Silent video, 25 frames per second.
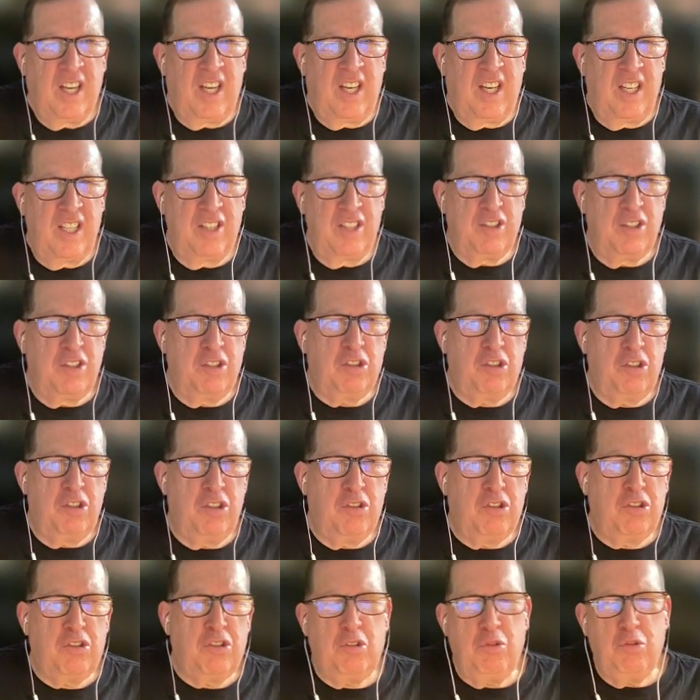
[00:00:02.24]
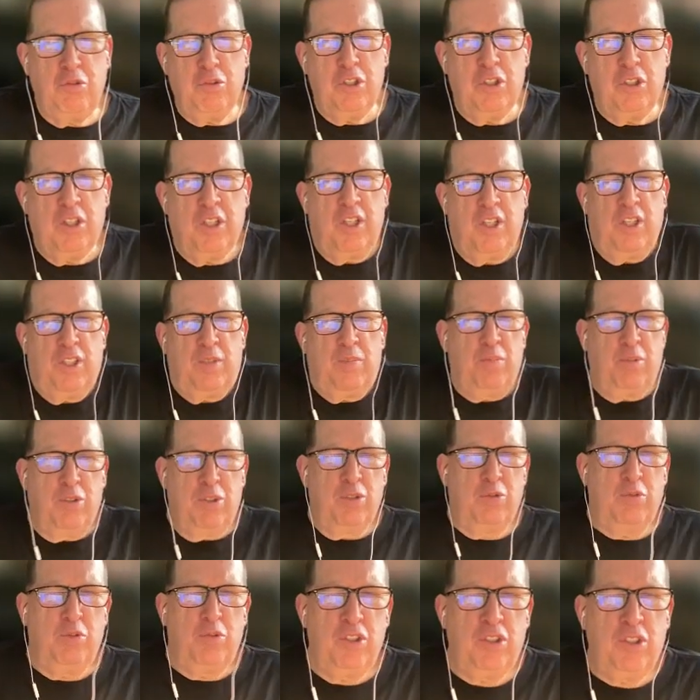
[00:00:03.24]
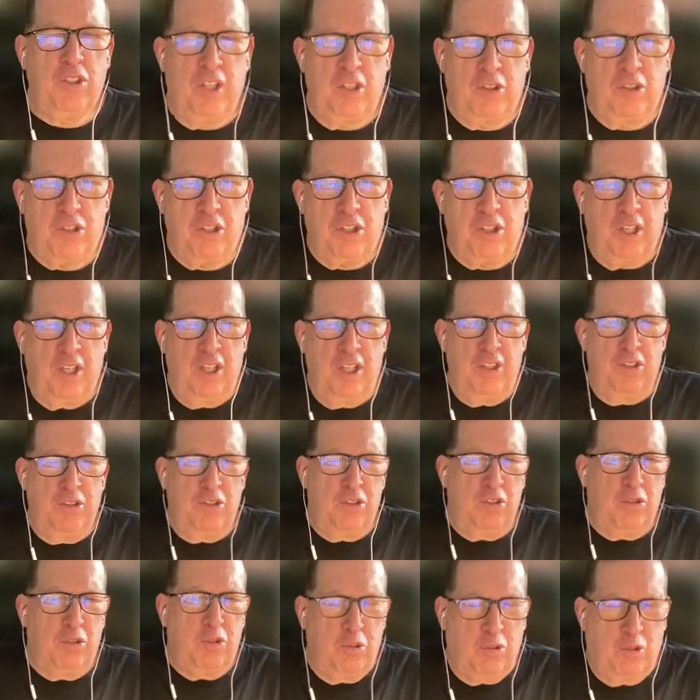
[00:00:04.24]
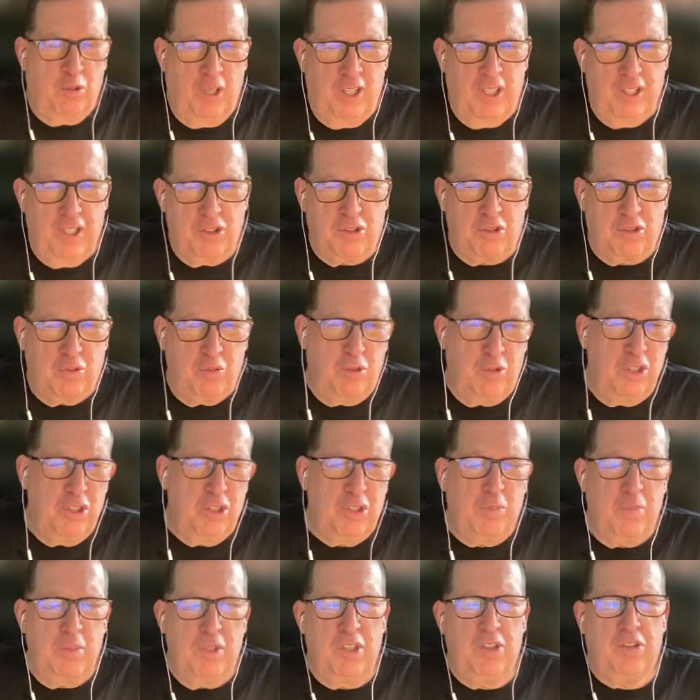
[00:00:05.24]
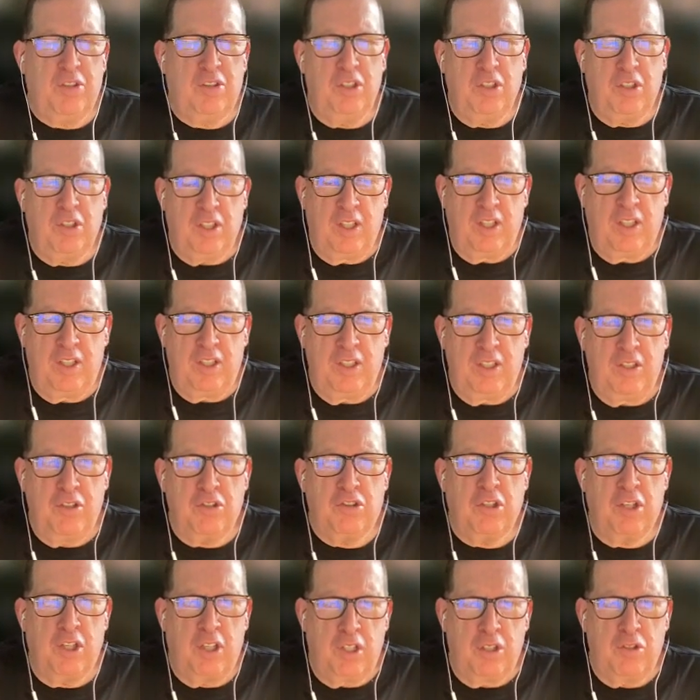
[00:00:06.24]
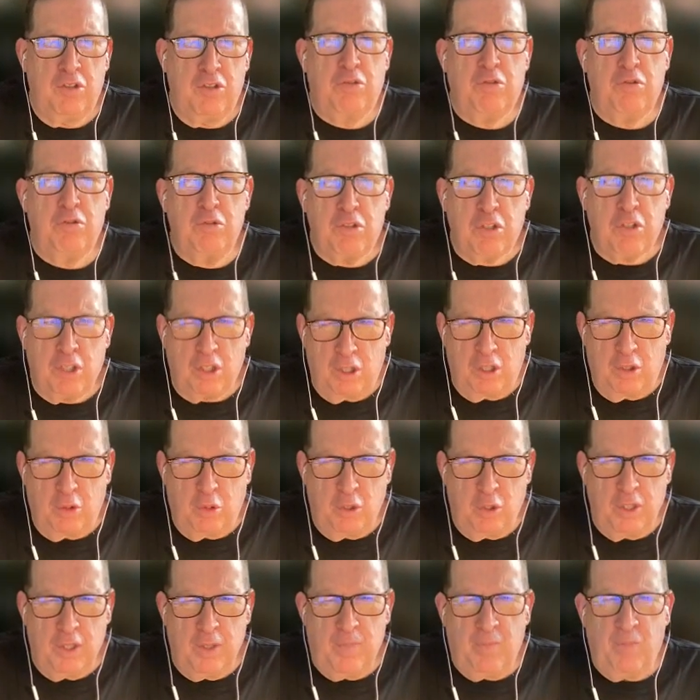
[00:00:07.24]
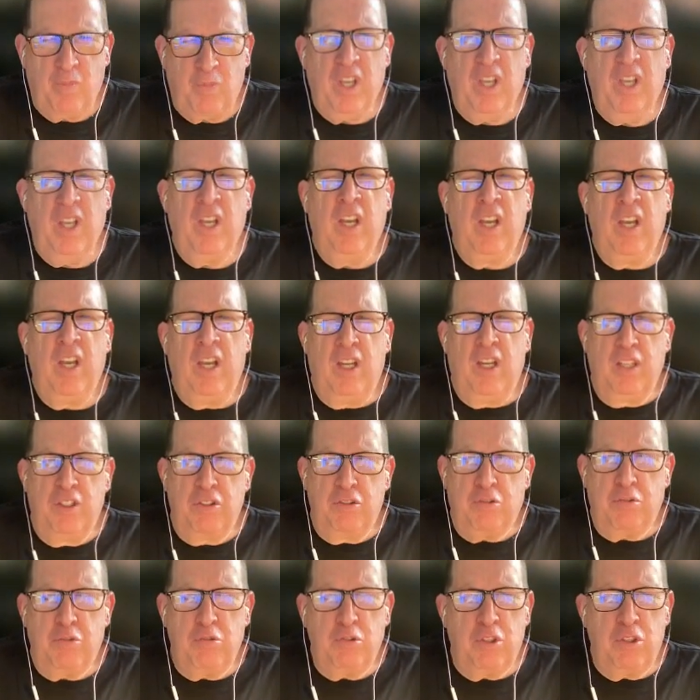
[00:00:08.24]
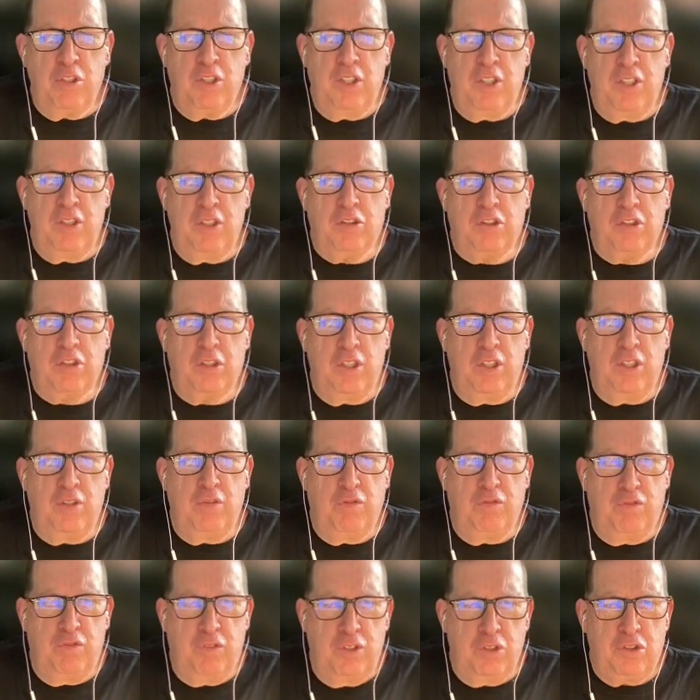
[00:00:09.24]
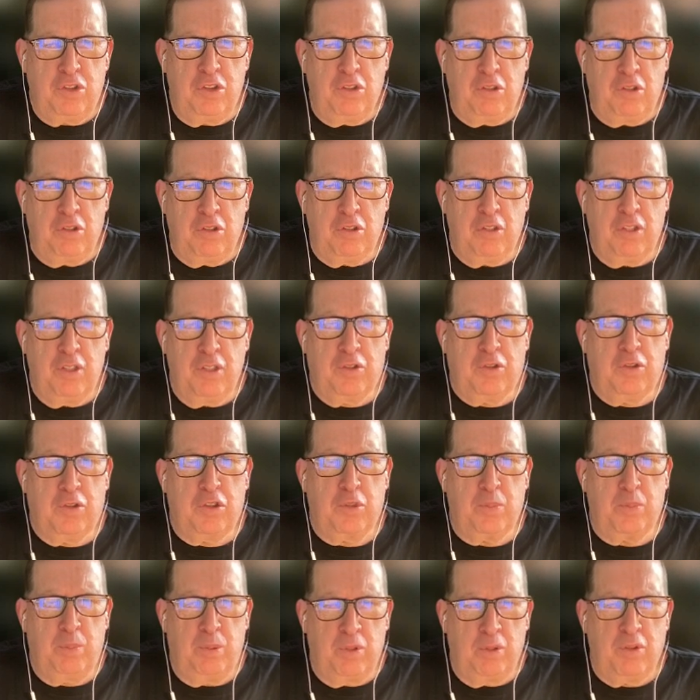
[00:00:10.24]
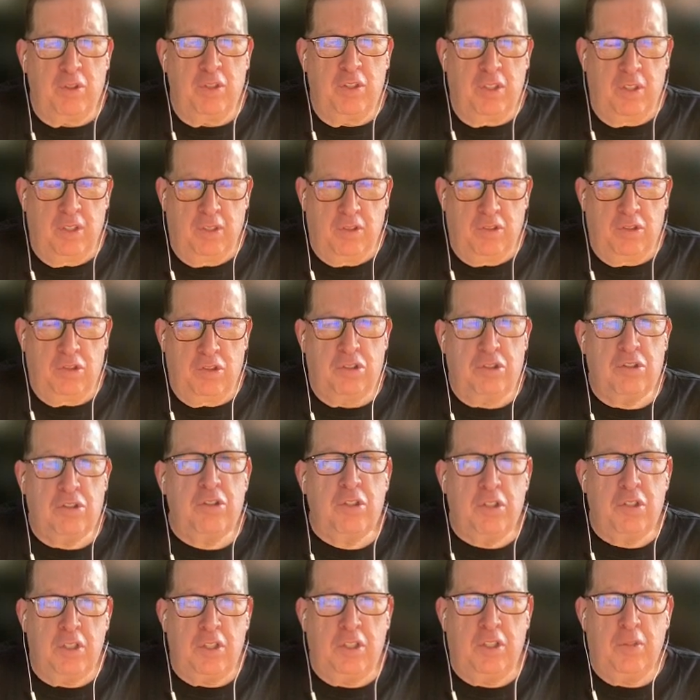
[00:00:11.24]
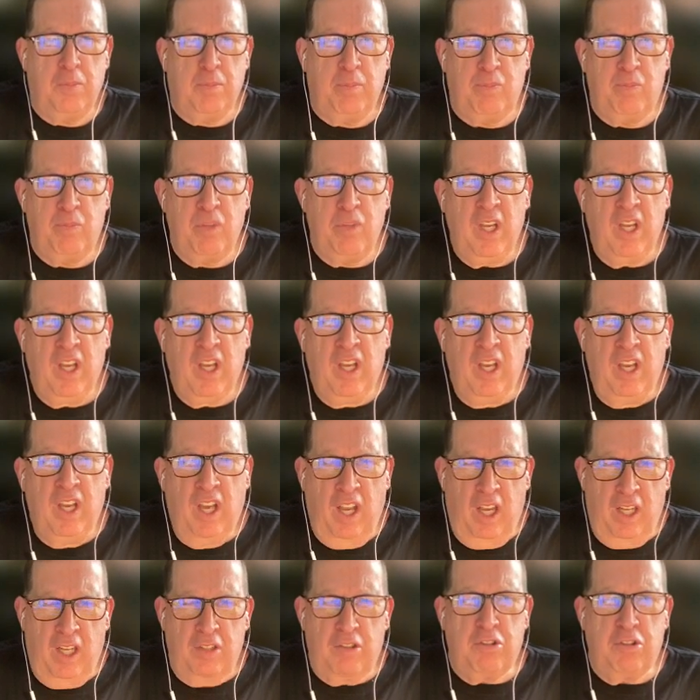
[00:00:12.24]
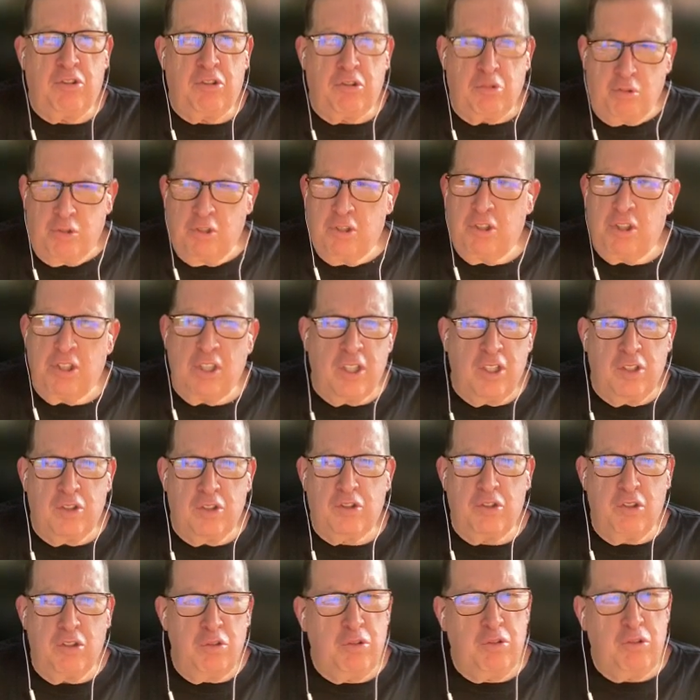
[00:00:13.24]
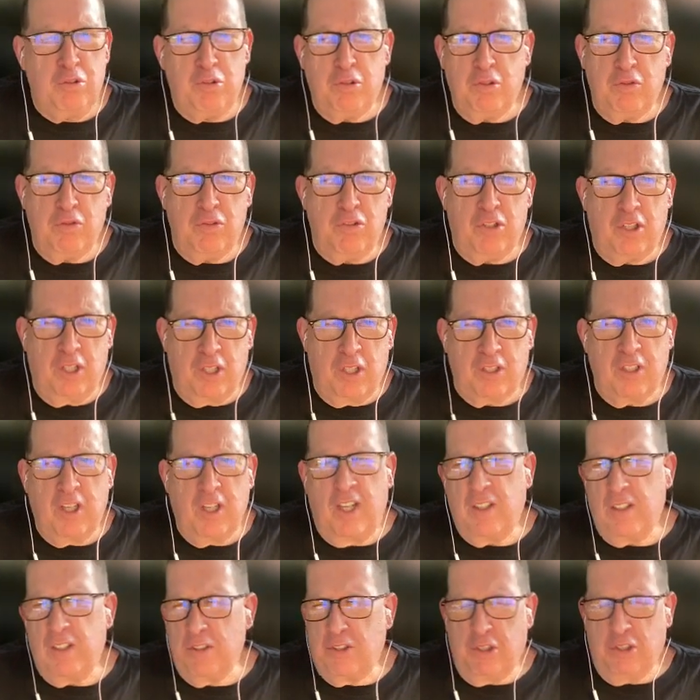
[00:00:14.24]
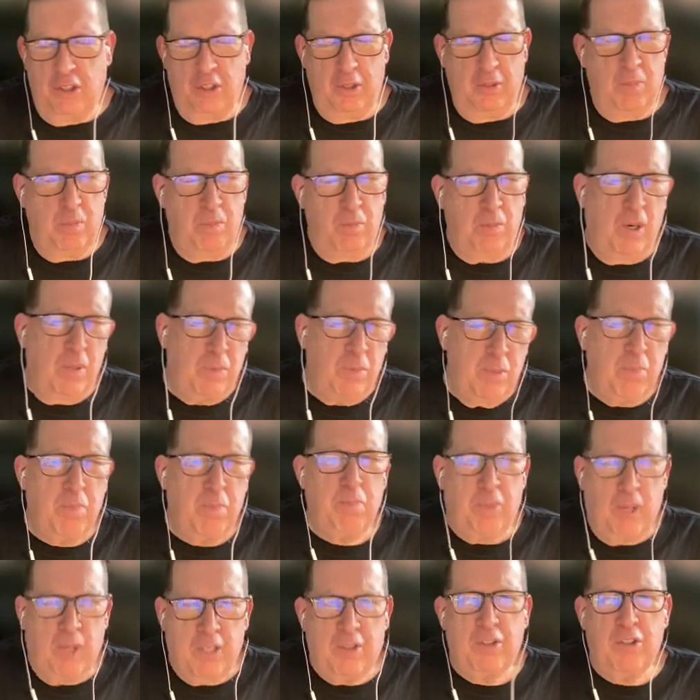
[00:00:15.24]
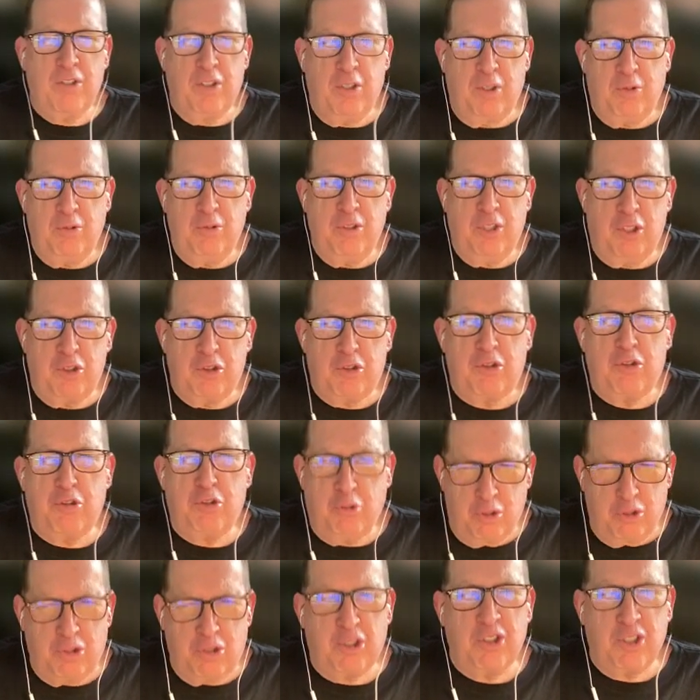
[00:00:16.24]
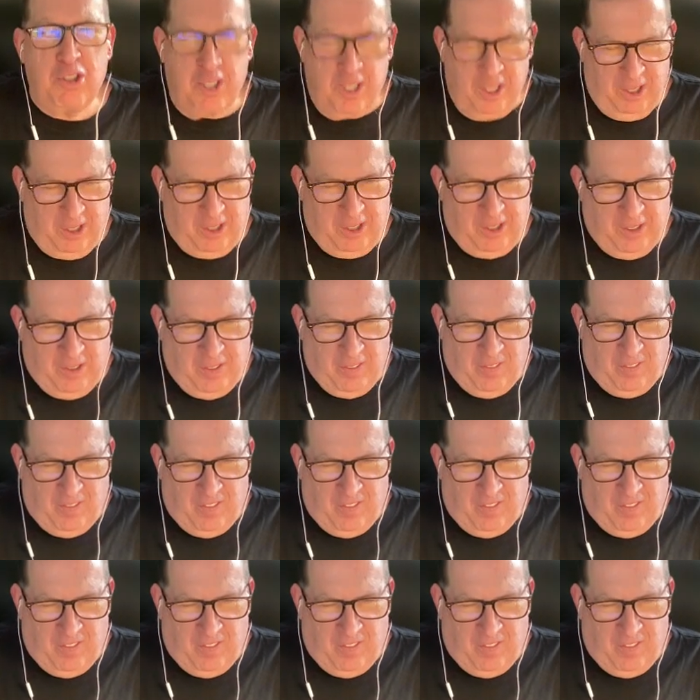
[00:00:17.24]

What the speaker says: Hi, this is Stuart Nachbar with Educated Quest. With me today is Andrew Cohen. Andrew leads the visitor experience team at Georgia Institute of Technology, probably better known as Georgia Tech.